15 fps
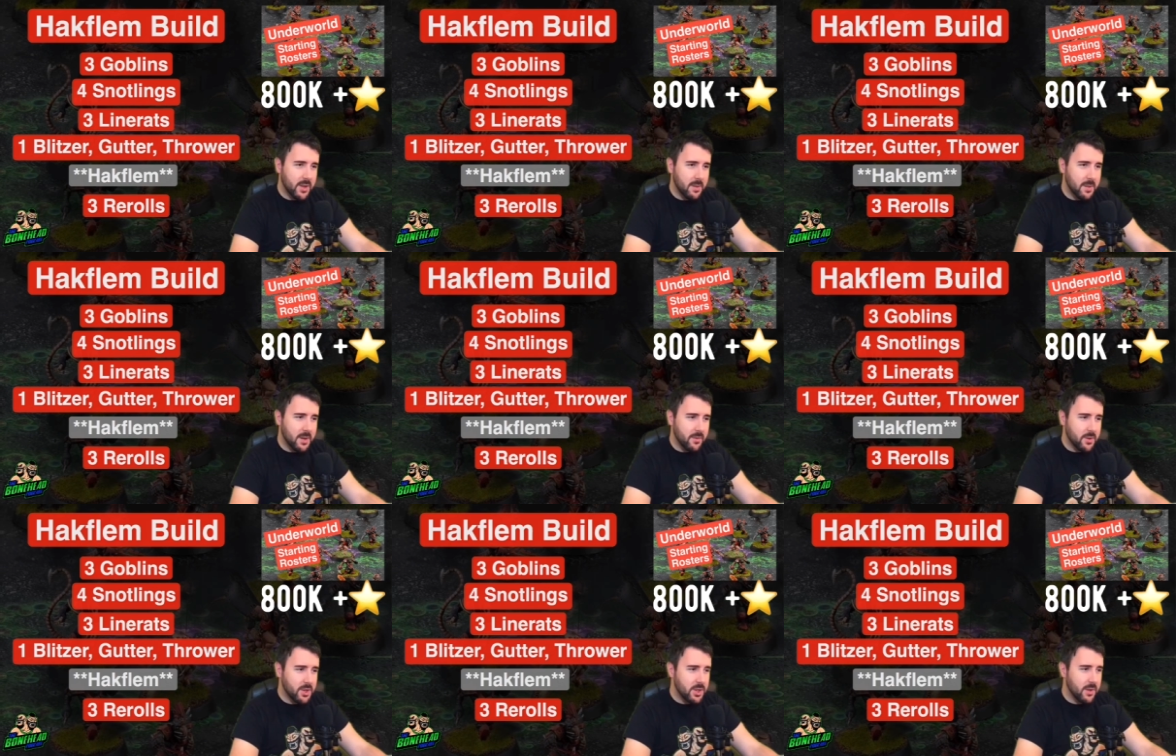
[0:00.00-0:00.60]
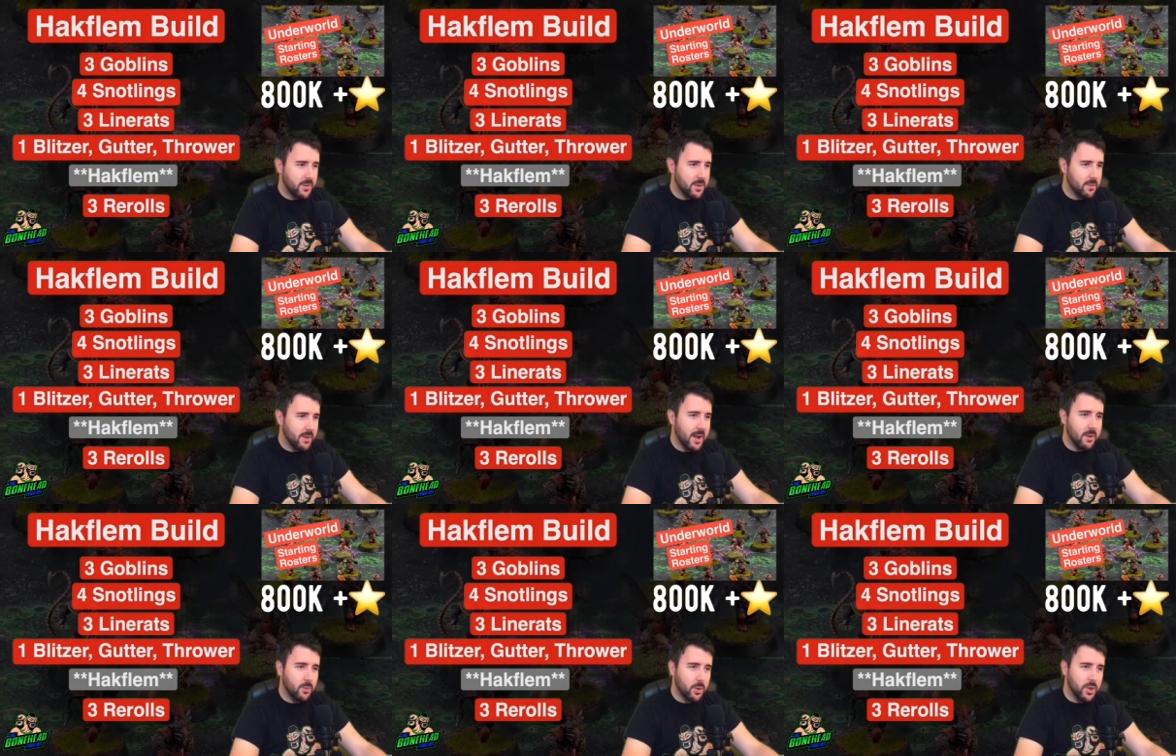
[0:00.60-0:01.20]
a bit of a shift
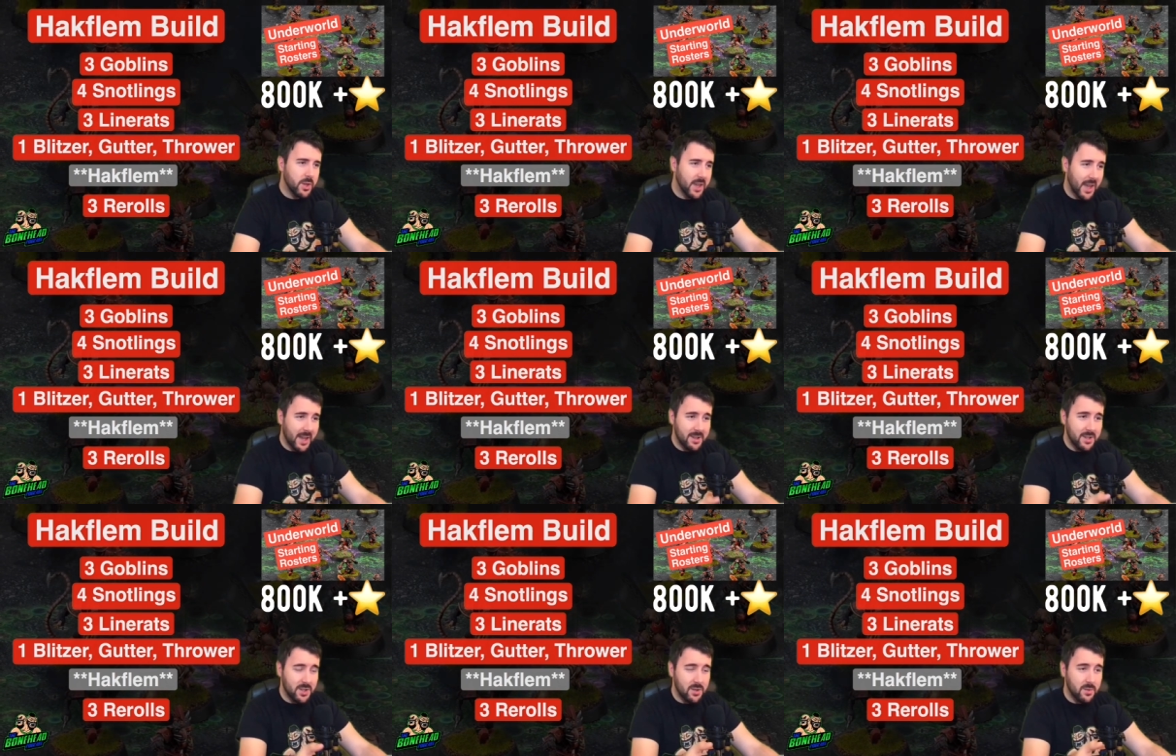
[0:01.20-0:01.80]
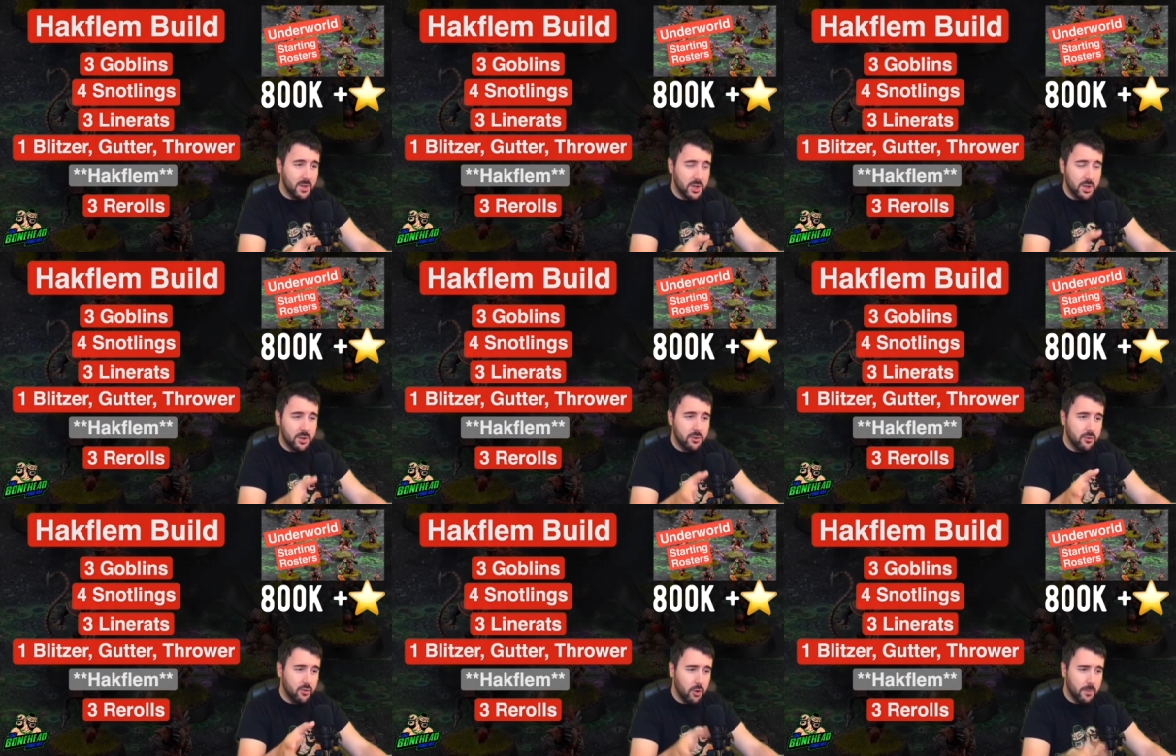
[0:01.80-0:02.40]
around, what you can do is you
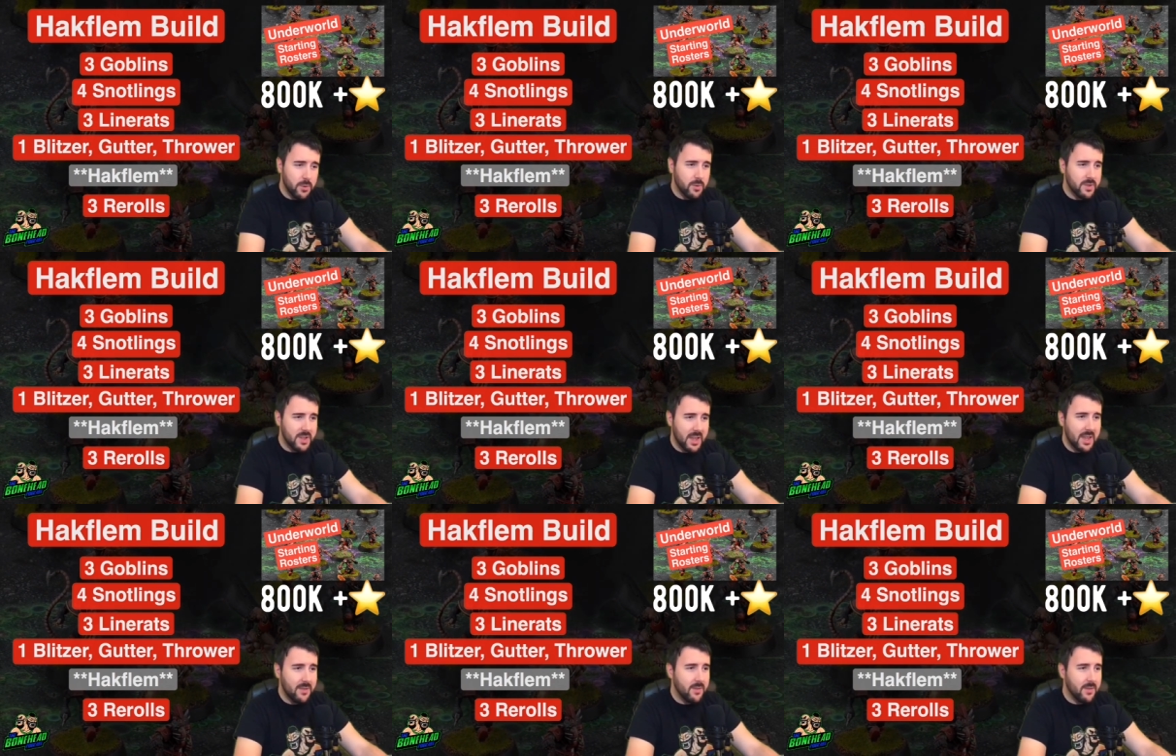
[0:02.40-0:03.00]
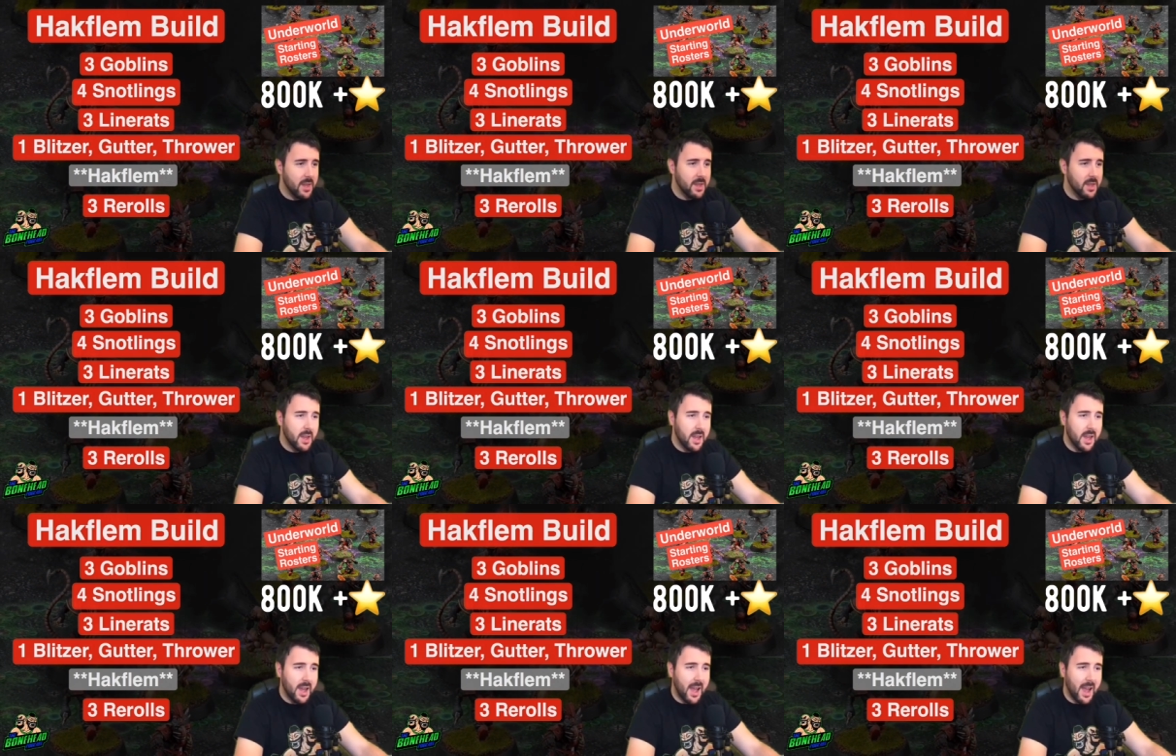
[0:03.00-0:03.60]
can drop your TV
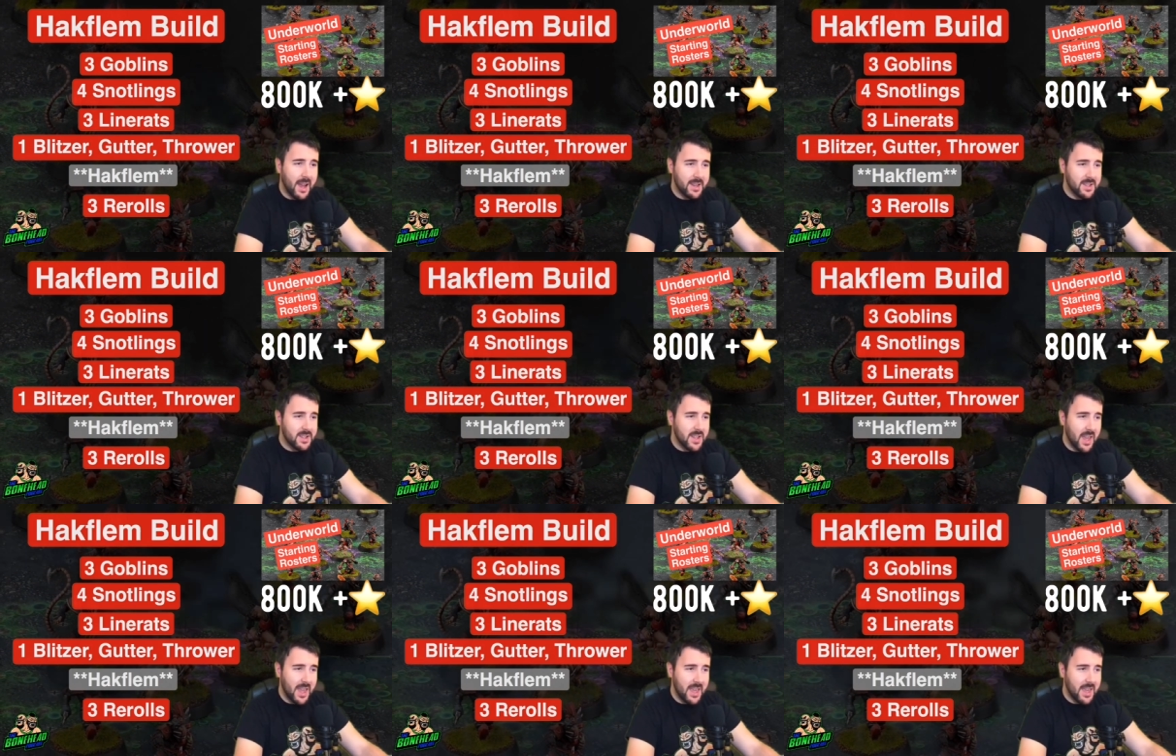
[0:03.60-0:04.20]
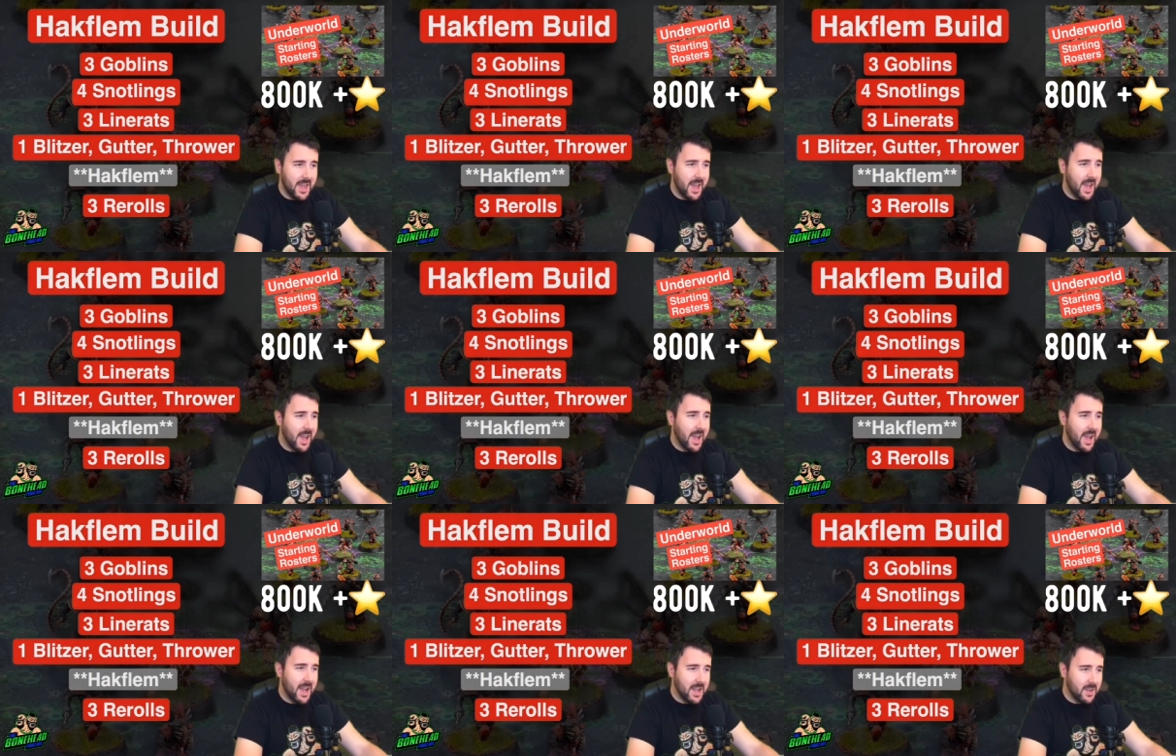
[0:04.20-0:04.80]
and take
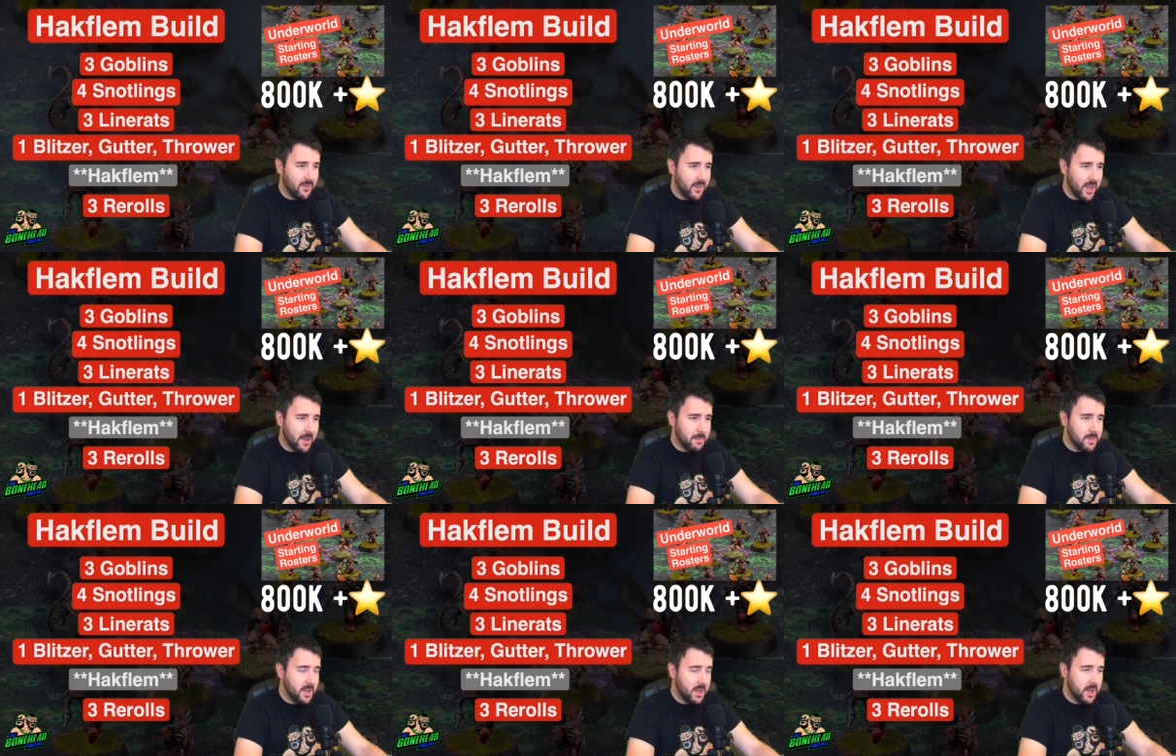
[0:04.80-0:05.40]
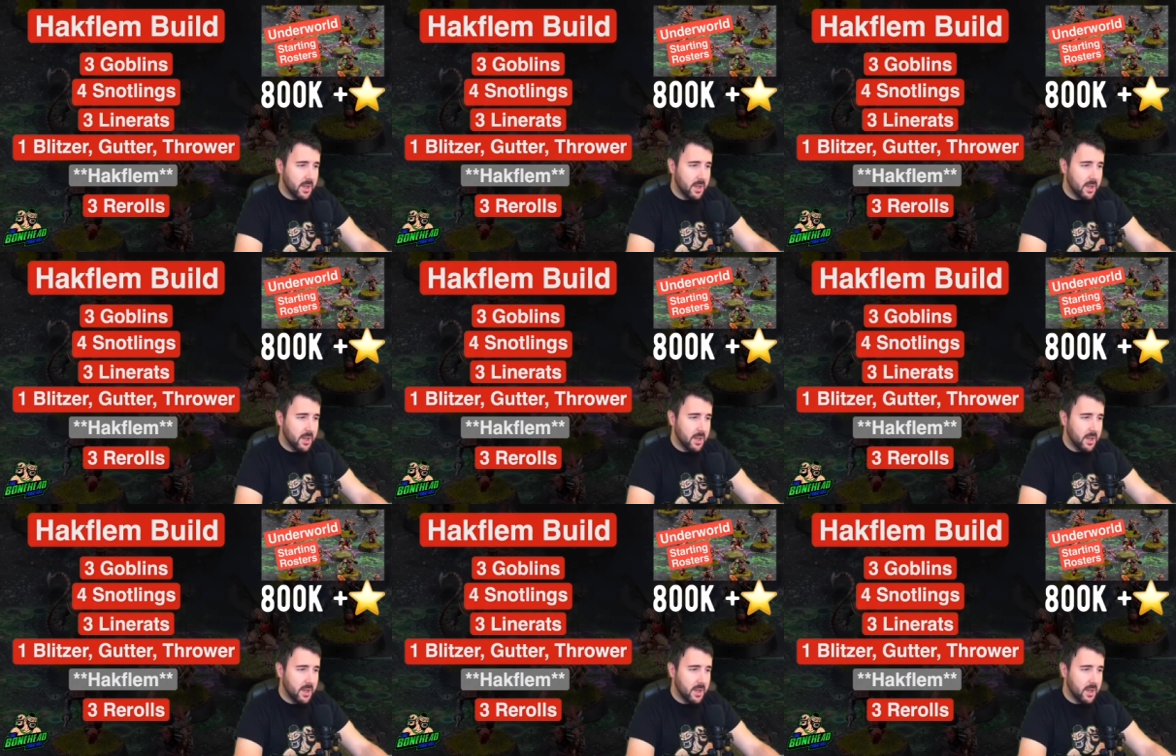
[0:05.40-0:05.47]
Hakflem.